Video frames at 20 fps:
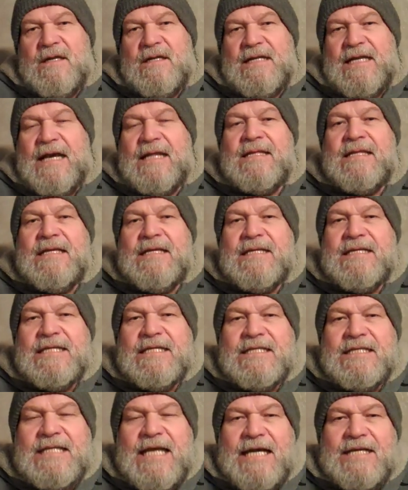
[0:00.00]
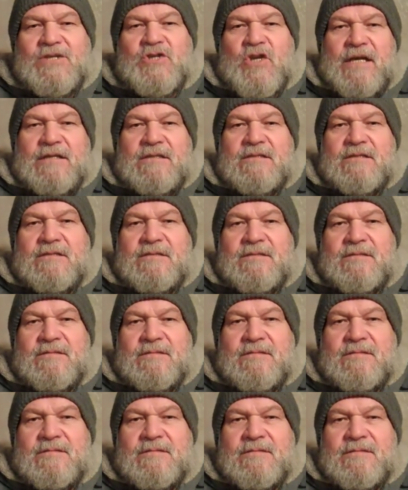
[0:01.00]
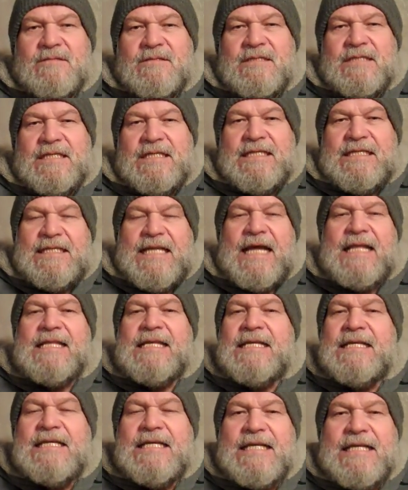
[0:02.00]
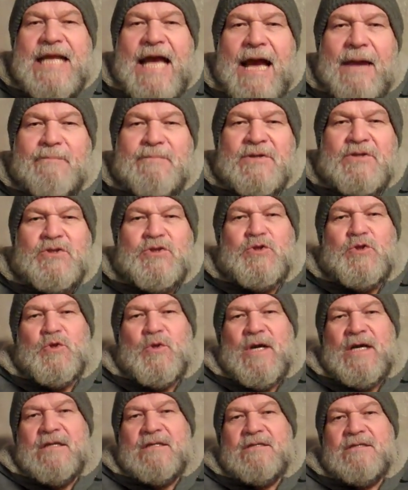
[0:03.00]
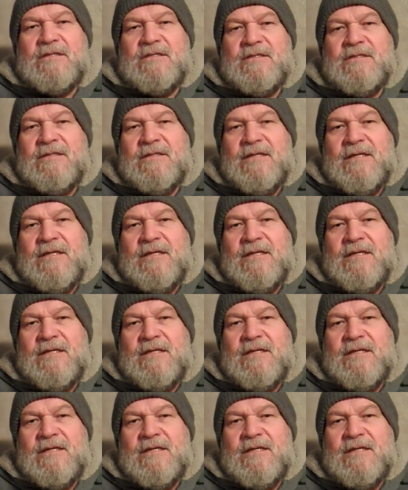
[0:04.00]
Nothing can touch us, nothing can happen to us